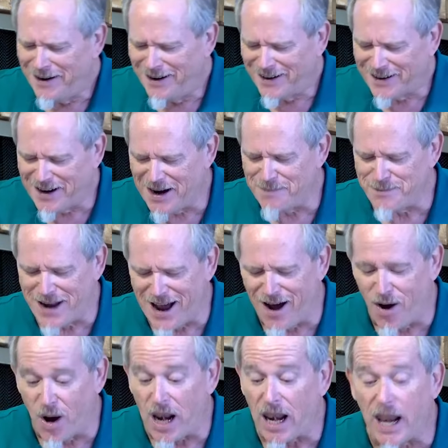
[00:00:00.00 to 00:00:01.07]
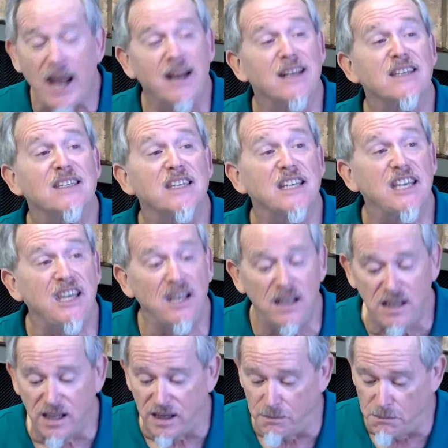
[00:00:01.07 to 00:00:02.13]
Come now, let us
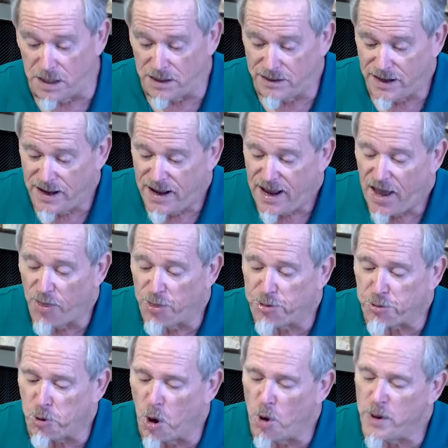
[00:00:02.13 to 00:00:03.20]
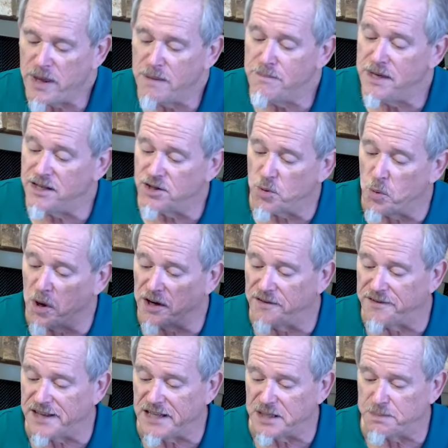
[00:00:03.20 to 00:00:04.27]
kill him and throw him into one of
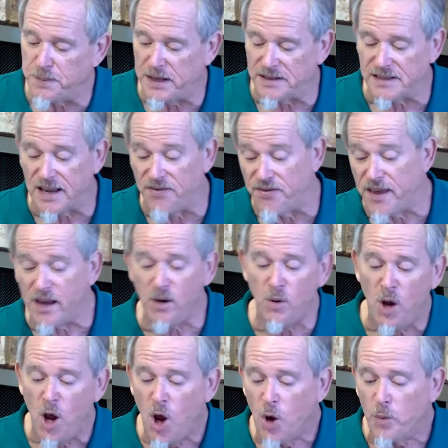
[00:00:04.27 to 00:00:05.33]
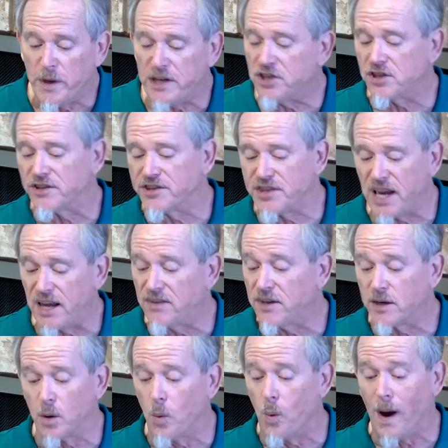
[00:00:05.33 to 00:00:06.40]
these pits, and then we shall say that
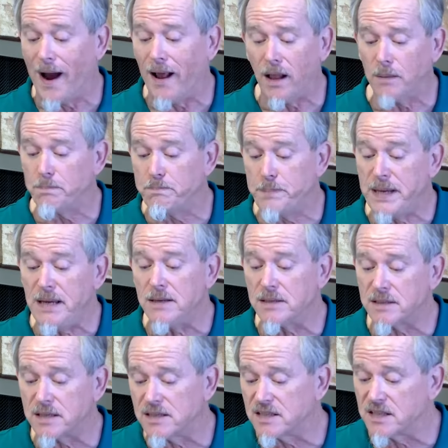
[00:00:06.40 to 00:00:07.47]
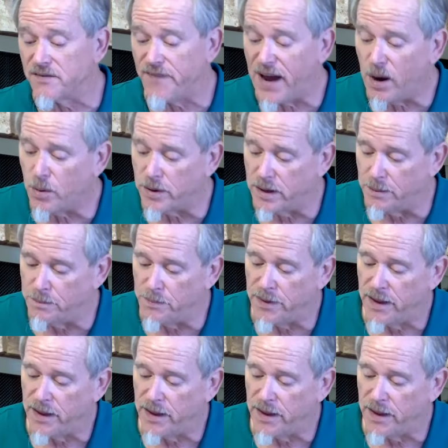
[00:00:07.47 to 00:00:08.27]
a wild beast has devoured him.